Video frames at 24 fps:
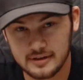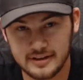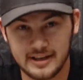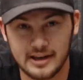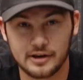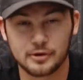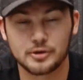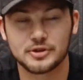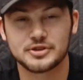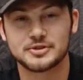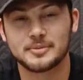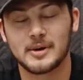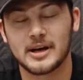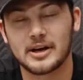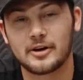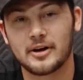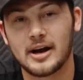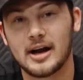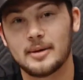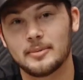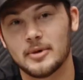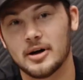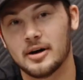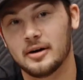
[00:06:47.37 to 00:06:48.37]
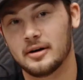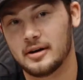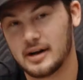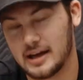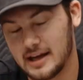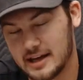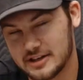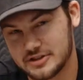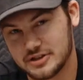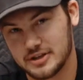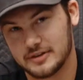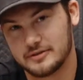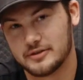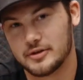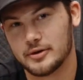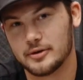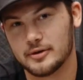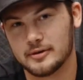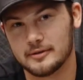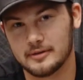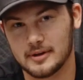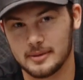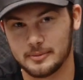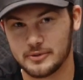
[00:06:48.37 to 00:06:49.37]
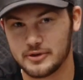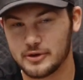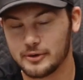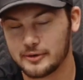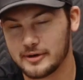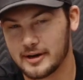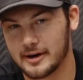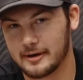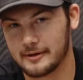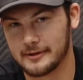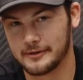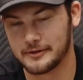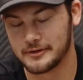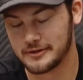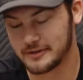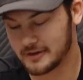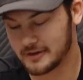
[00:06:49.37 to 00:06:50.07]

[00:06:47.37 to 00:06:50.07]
Carol's my grandma. I actually have two of them, two Carols.